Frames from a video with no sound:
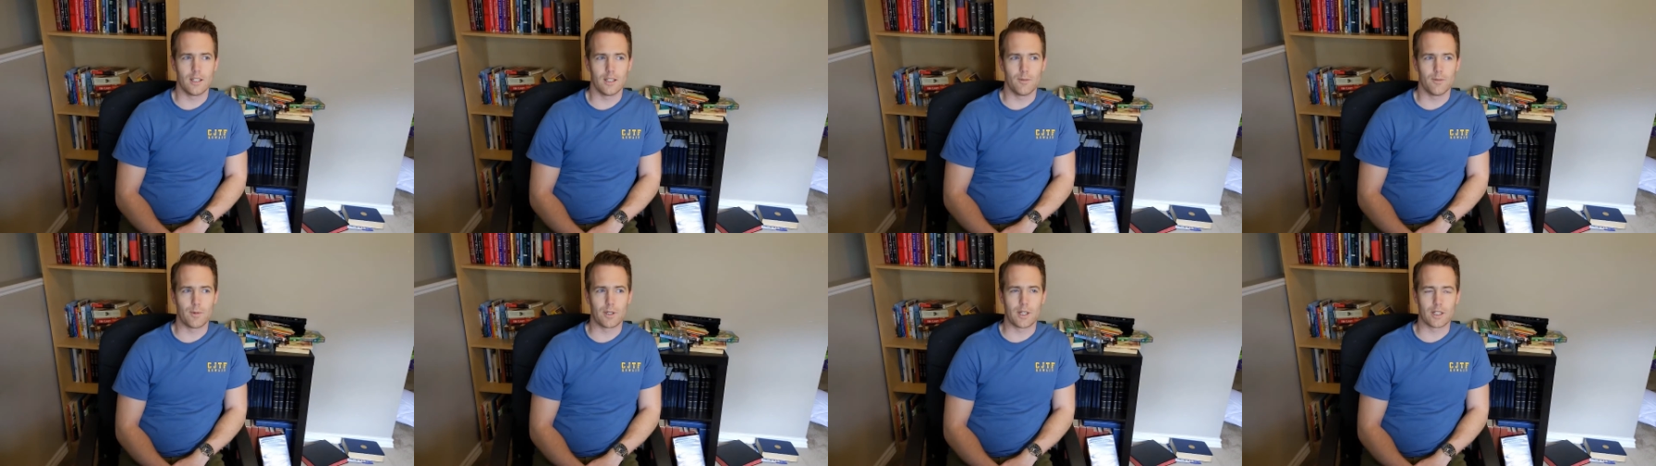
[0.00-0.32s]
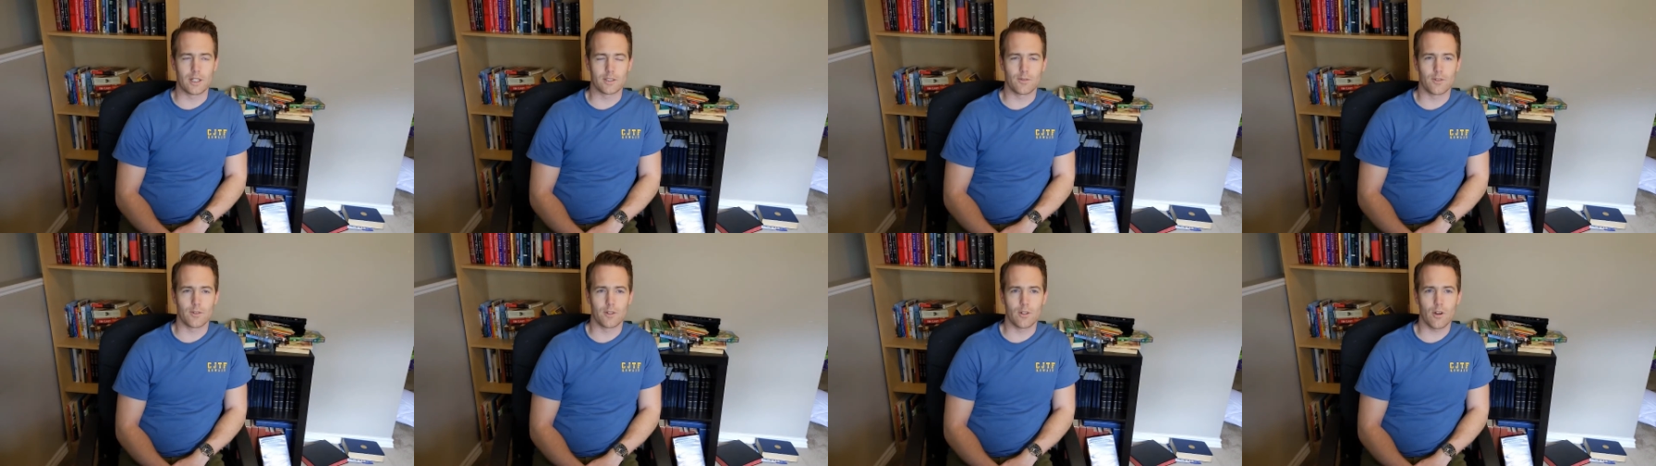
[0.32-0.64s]

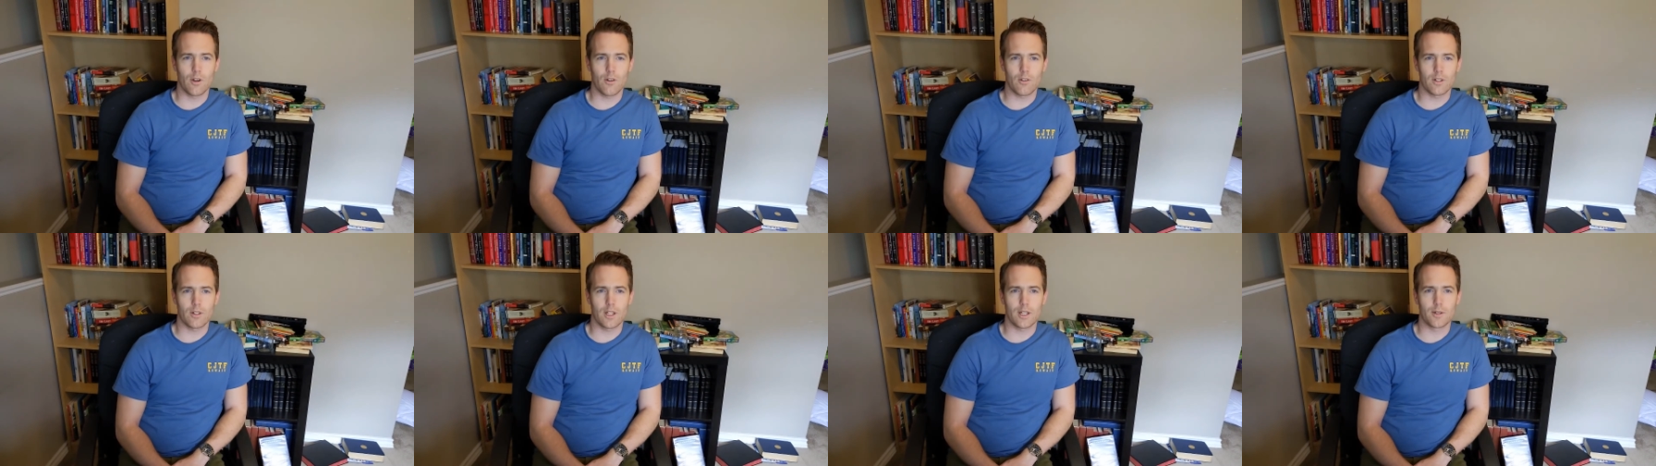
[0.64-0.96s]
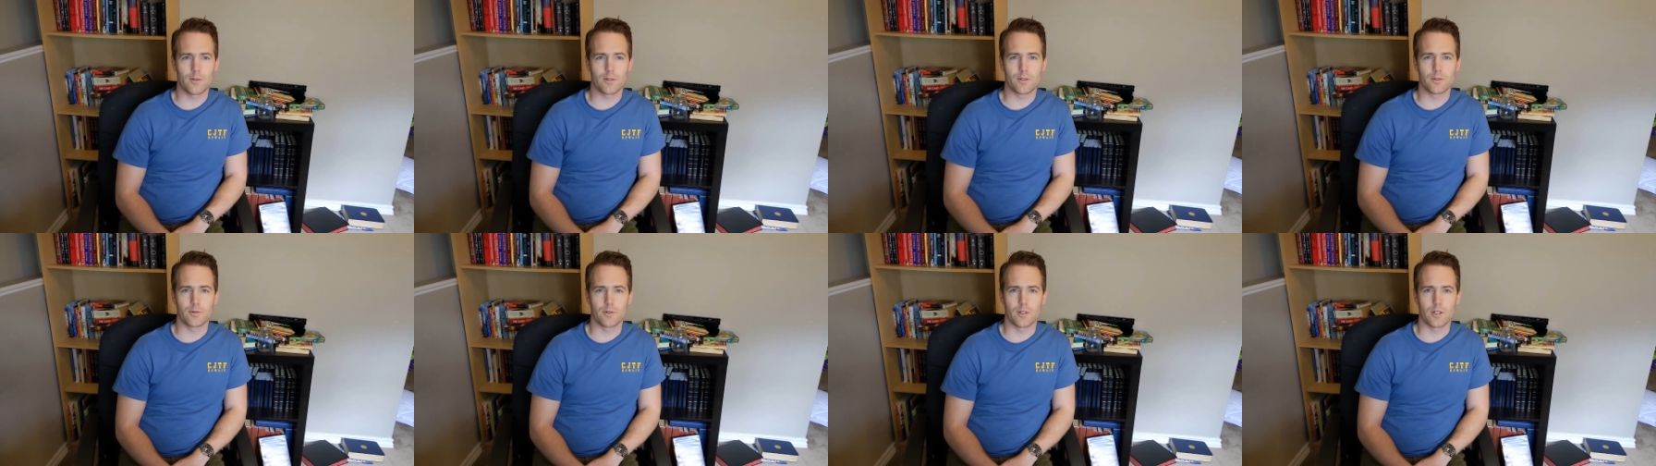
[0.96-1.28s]
Because if you know the
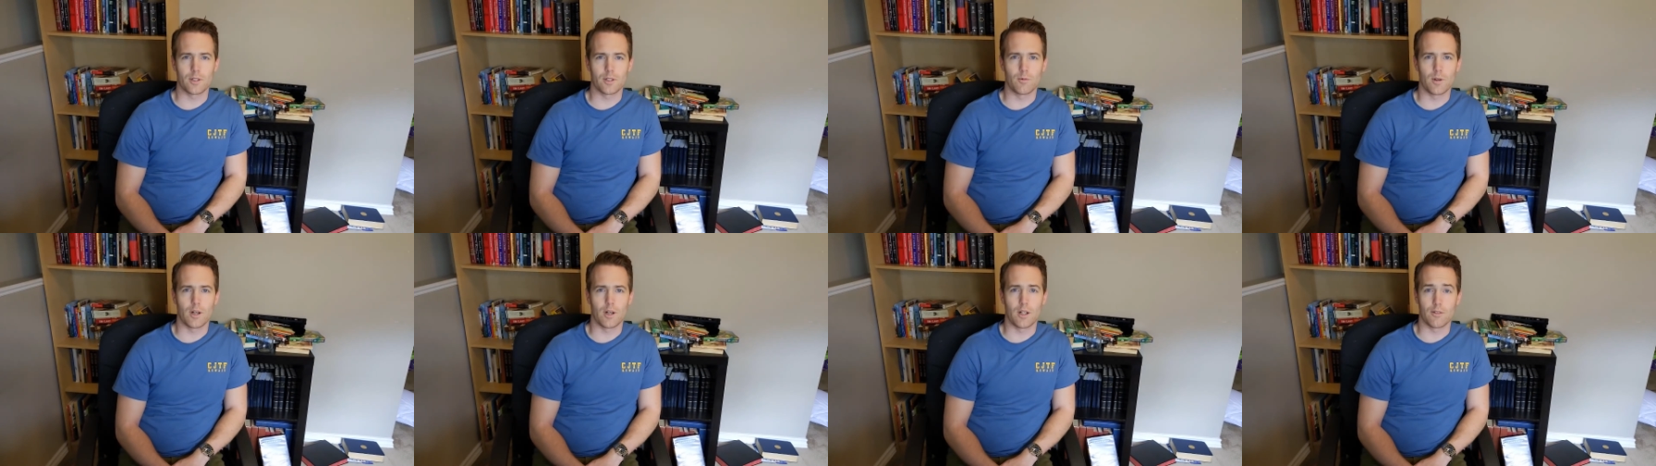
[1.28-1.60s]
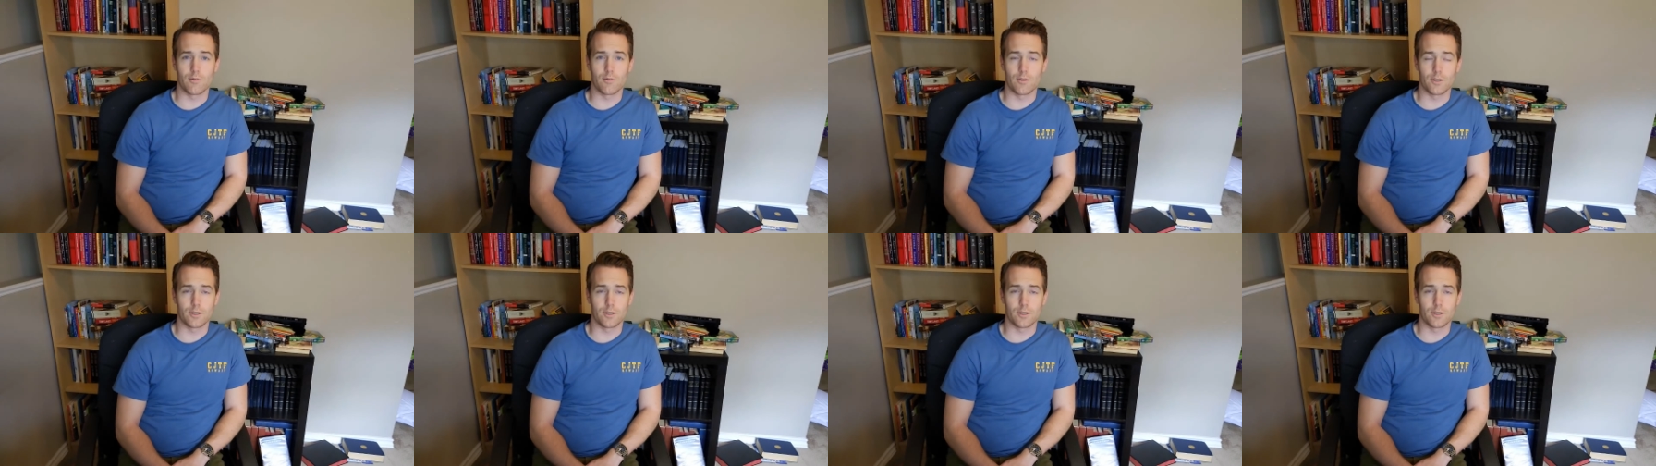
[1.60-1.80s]
language really well, if